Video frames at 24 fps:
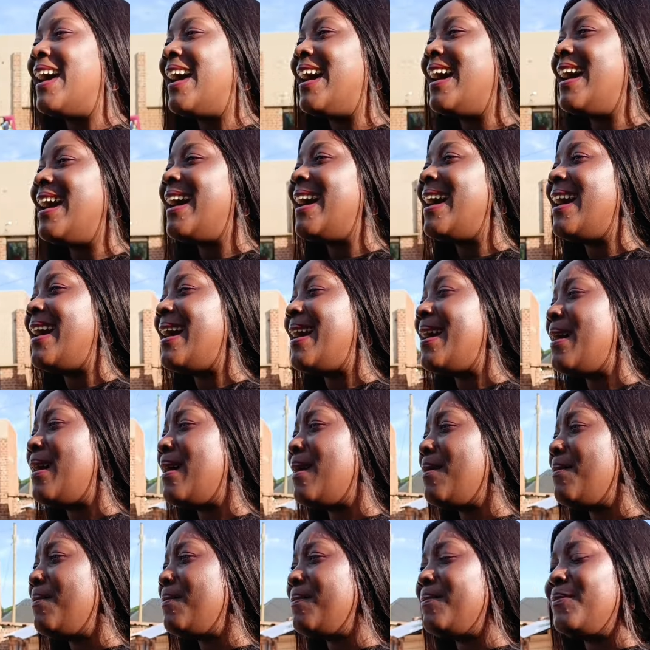
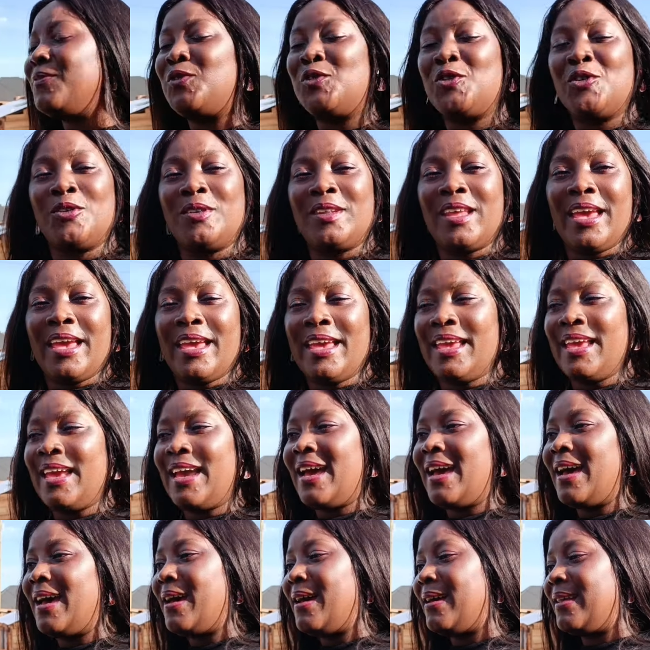I'm
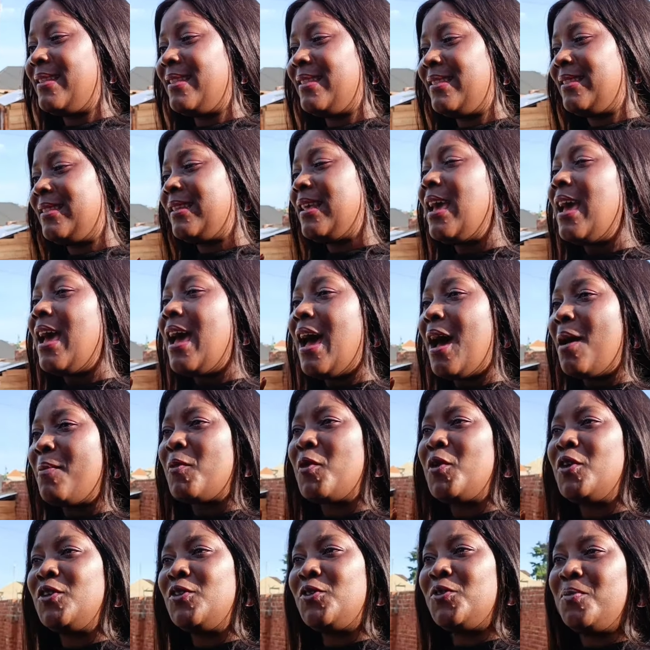
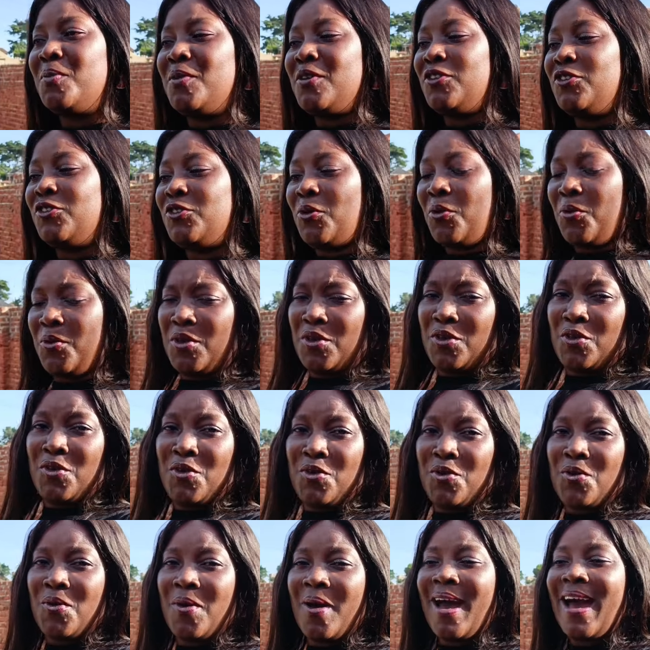going to be showing
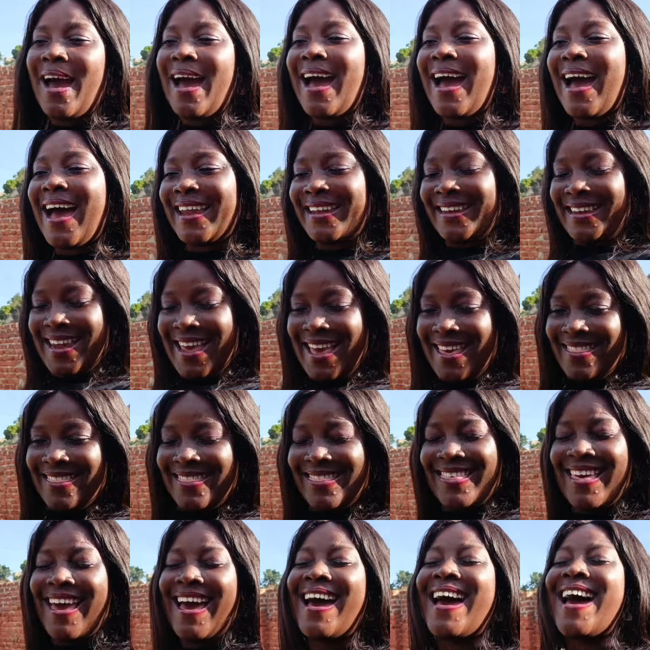you
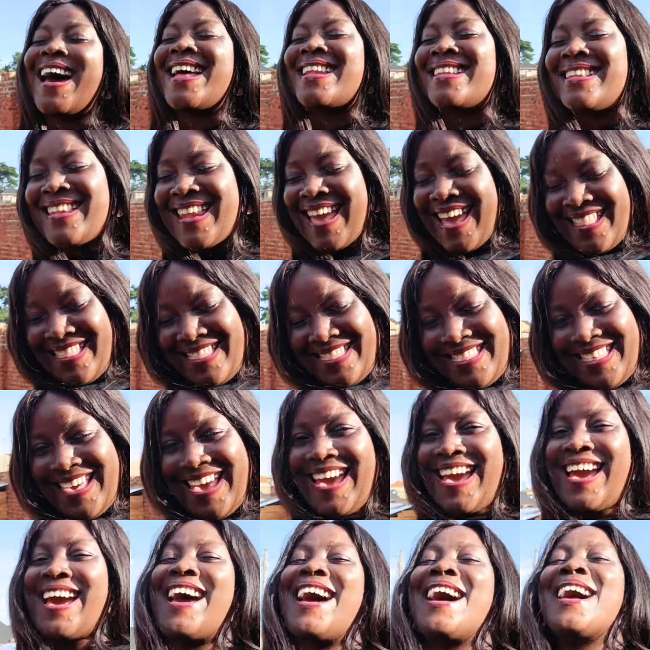another